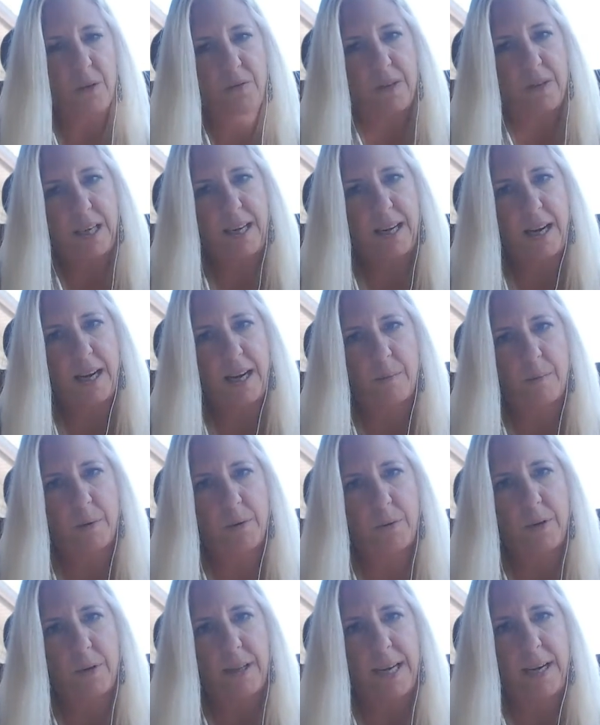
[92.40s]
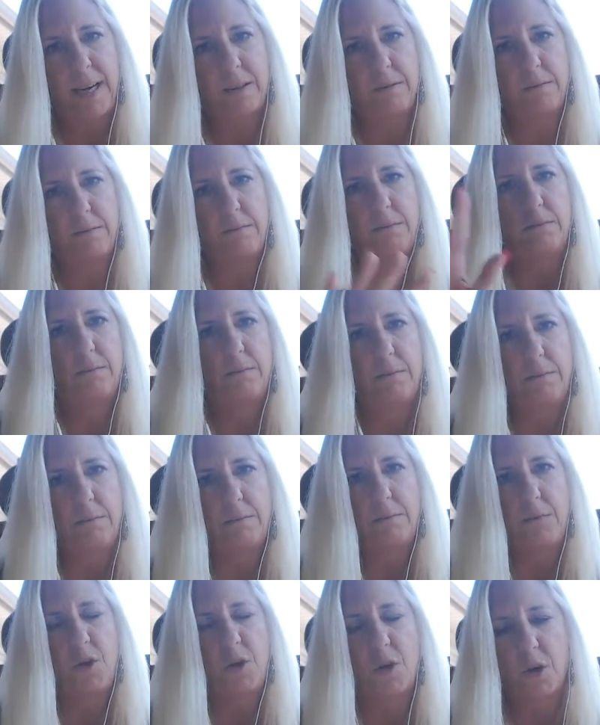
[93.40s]
move the camera without
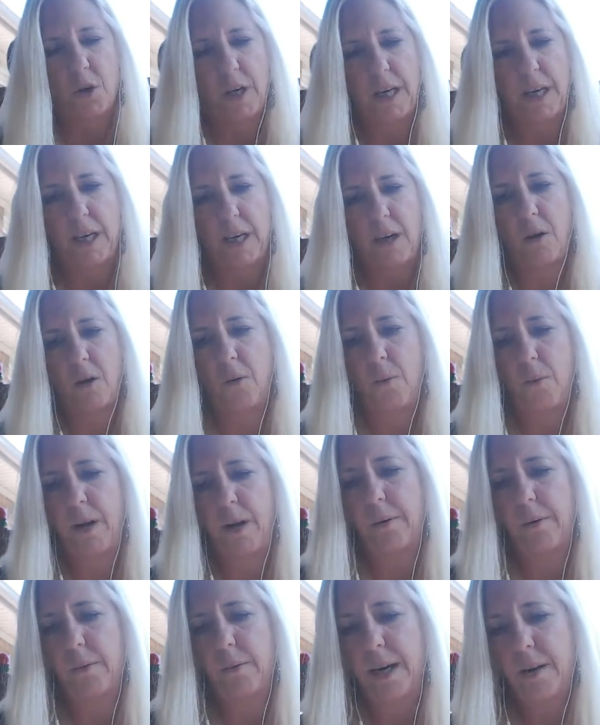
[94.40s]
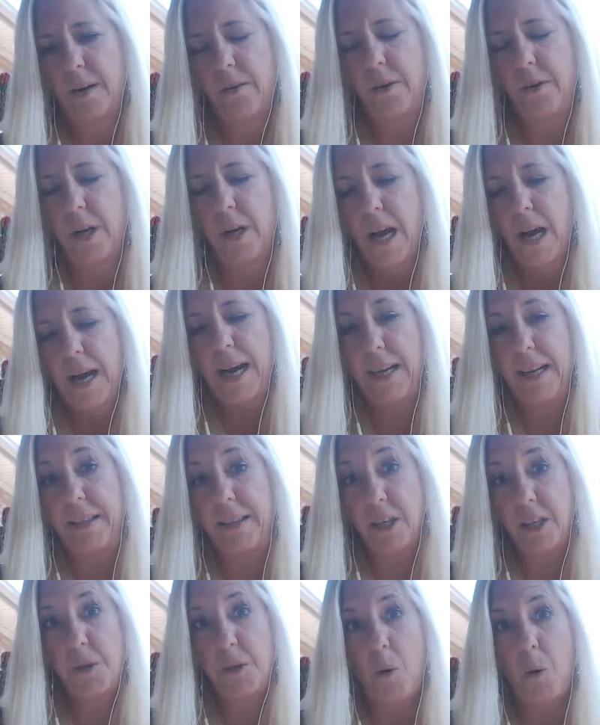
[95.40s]
jerking it all the way around at
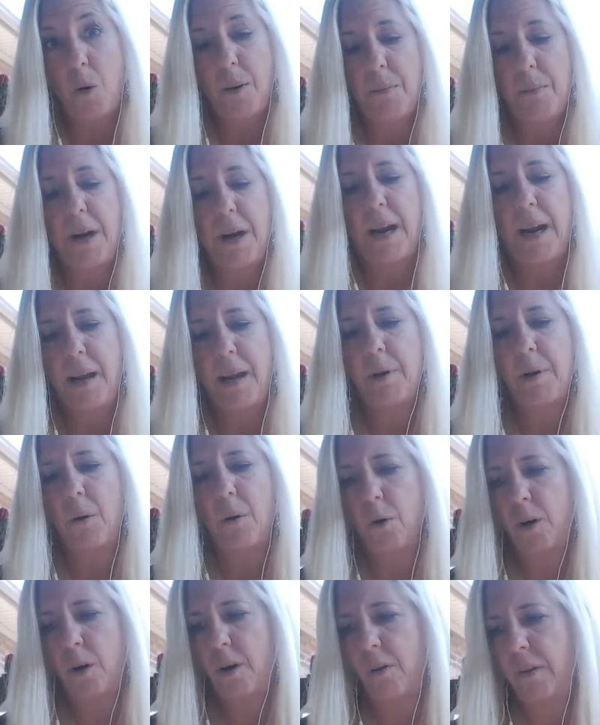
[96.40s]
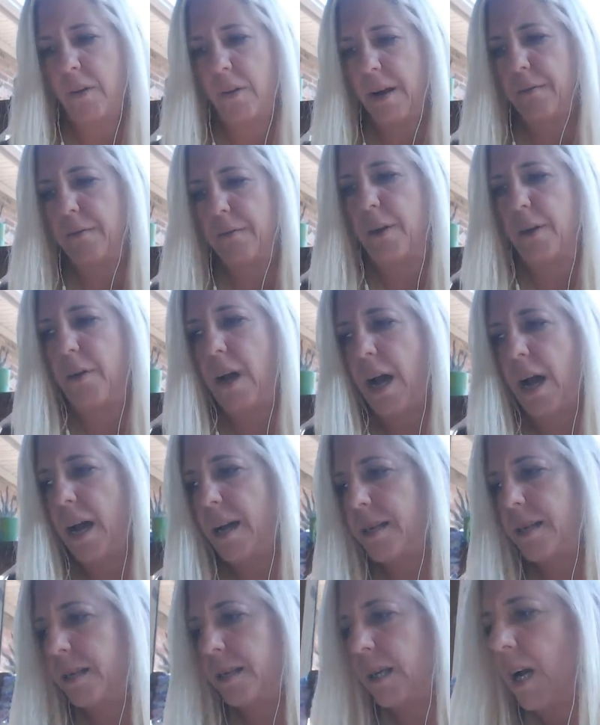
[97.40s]
this point, but I am going to work on that for you
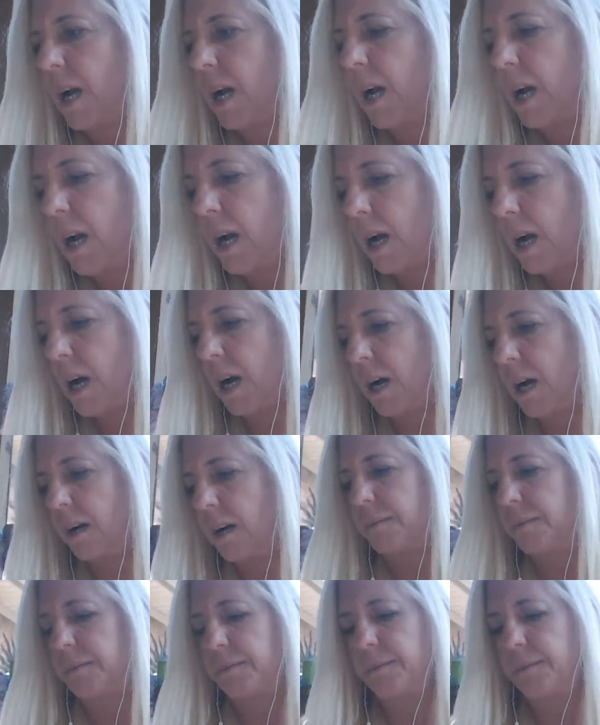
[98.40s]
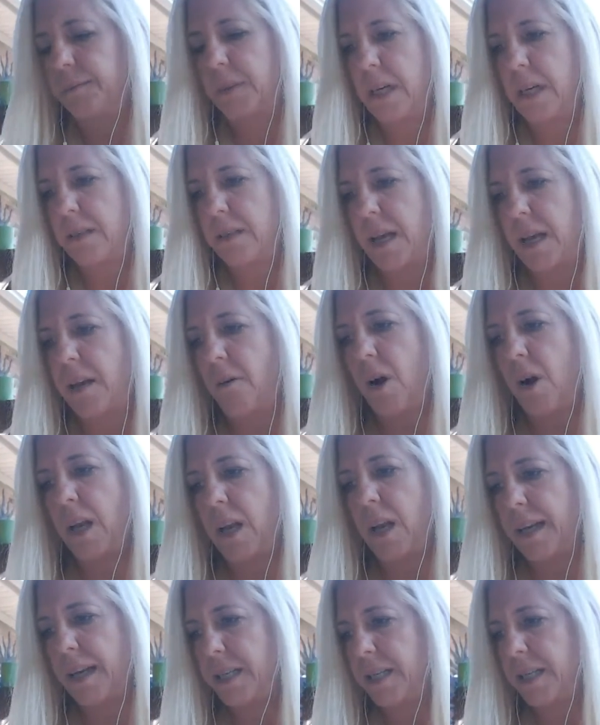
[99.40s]
guys, because I know I
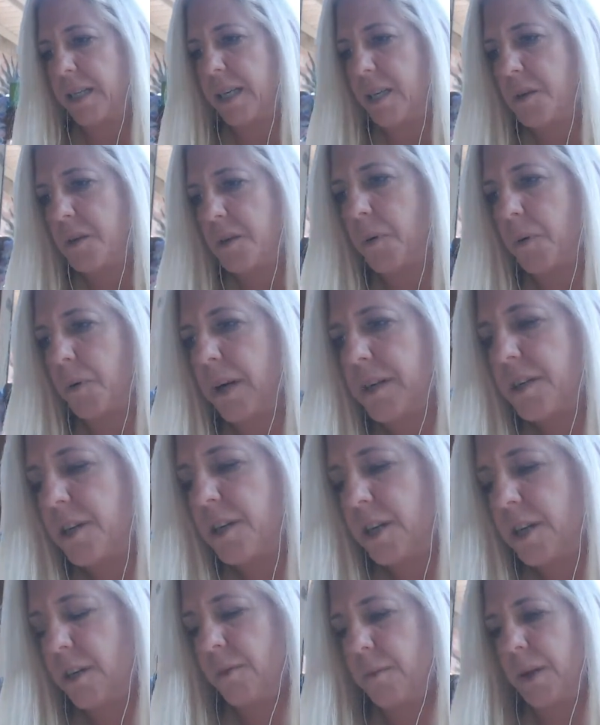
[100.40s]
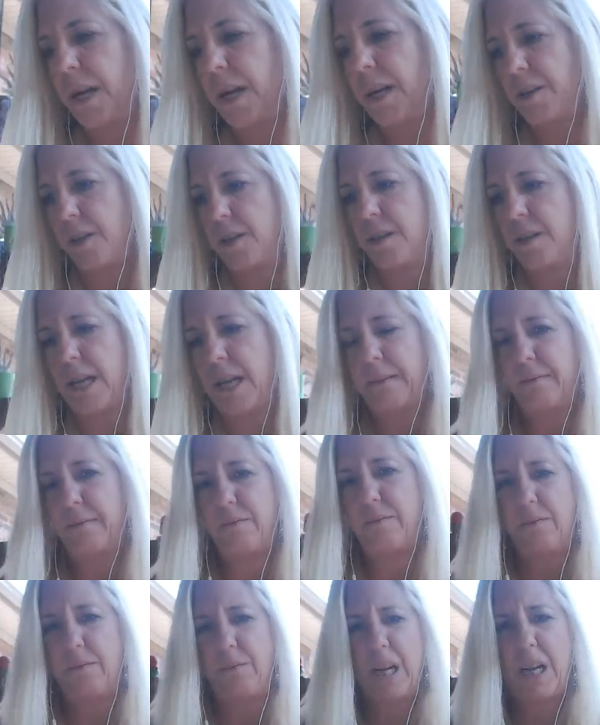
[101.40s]
like to see spreads too, but I'm
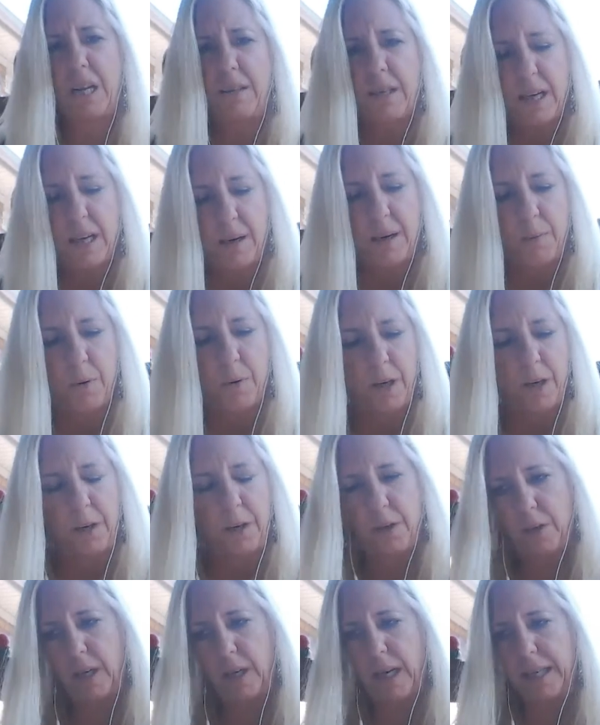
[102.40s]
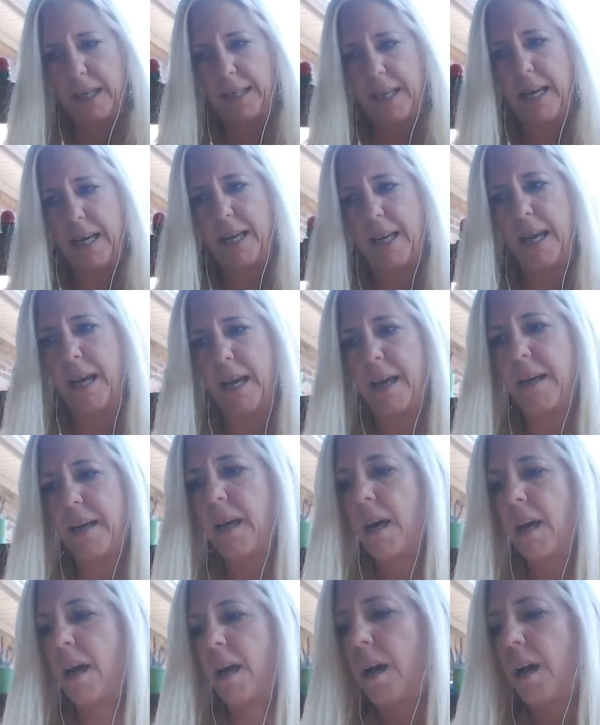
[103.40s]
not set up where I can do it like that yet.
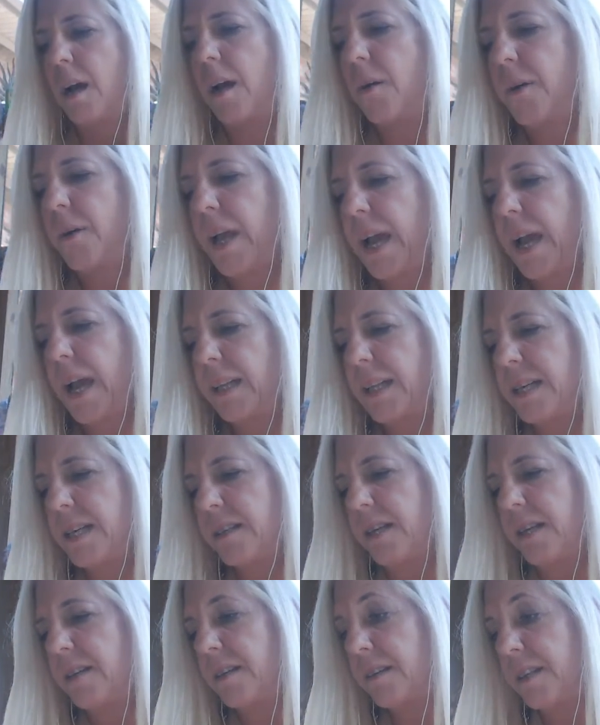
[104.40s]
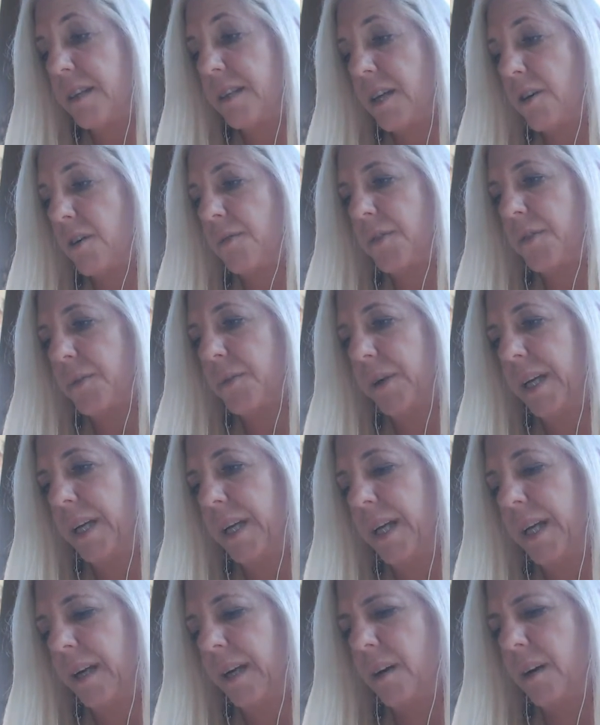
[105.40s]
Okay, let's see the center of the
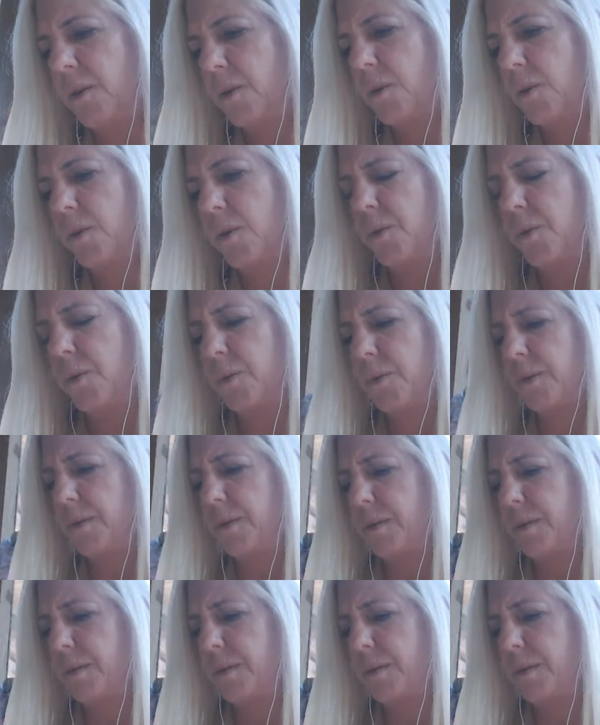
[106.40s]
reading. Ooh,